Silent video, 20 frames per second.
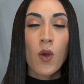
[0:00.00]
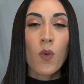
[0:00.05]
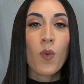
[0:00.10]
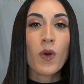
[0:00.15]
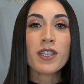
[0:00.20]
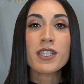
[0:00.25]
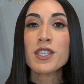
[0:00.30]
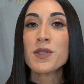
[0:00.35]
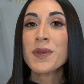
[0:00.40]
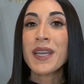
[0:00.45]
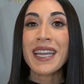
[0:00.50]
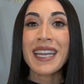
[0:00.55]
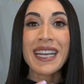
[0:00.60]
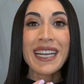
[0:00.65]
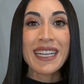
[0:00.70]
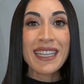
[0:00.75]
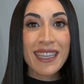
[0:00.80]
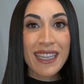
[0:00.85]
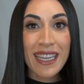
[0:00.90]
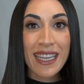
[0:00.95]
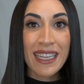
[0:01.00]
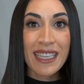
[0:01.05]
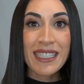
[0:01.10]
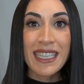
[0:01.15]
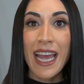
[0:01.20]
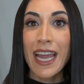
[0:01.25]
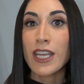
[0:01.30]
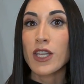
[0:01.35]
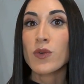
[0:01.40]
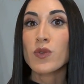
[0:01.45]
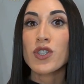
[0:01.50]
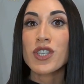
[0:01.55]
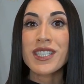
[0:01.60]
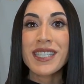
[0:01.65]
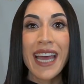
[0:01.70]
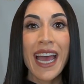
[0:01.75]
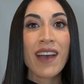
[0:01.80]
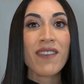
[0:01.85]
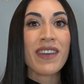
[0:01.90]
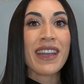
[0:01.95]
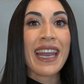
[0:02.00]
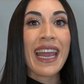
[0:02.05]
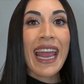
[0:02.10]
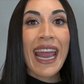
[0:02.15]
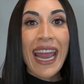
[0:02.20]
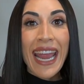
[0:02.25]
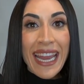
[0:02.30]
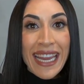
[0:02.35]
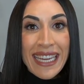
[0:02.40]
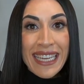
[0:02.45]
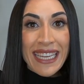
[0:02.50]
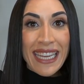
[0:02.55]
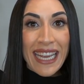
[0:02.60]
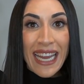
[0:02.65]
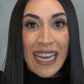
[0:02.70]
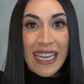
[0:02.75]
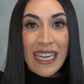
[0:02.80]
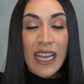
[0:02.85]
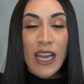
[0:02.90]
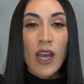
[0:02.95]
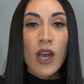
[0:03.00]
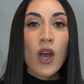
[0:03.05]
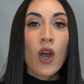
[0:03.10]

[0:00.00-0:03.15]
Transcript: Once you get it cleaned and you just have it hanging,